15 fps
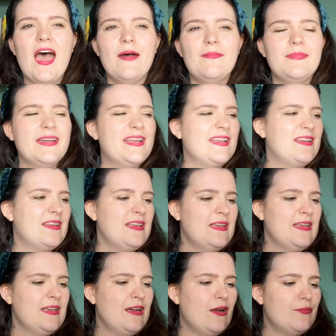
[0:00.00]

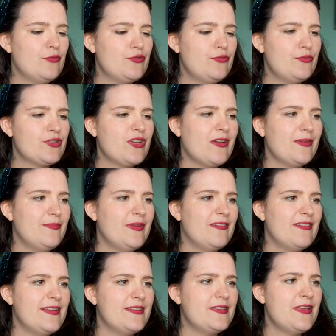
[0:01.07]
I'm not sure what time
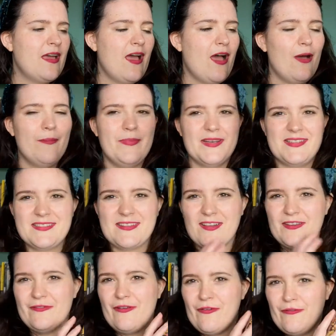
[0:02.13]
period, but it's
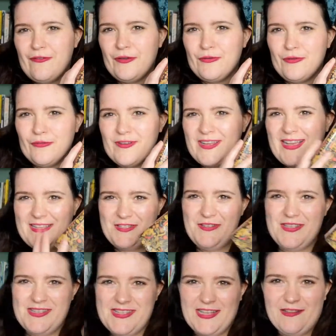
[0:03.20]
kind of folkloric,
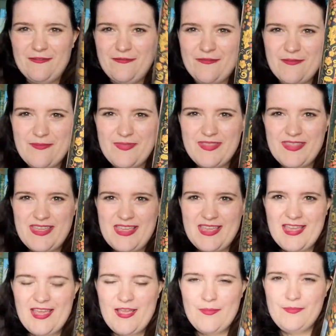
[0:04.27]
as you can tell from
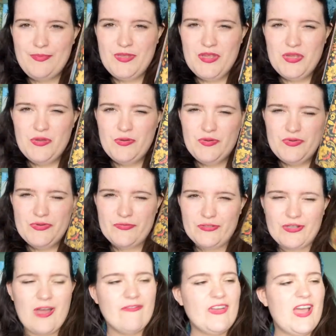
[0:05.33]
the
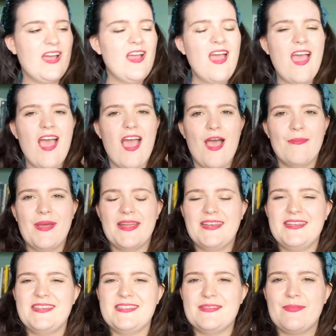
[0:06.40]
beautiful cover.
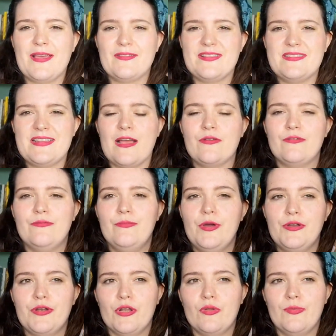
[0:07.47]
And it is about this town of
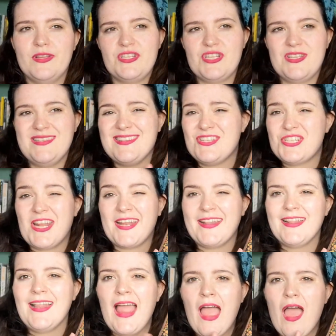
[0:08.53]
Motul, which is a
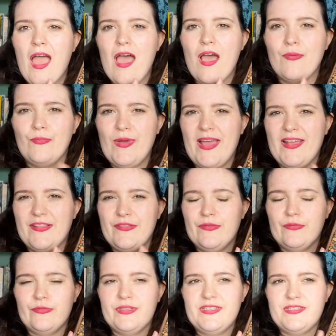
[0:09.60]
shtetl, where
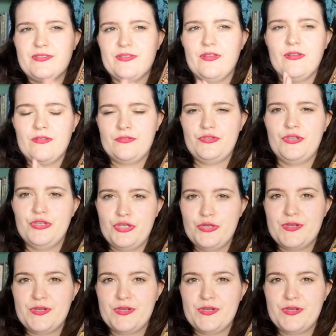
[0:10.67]
all these the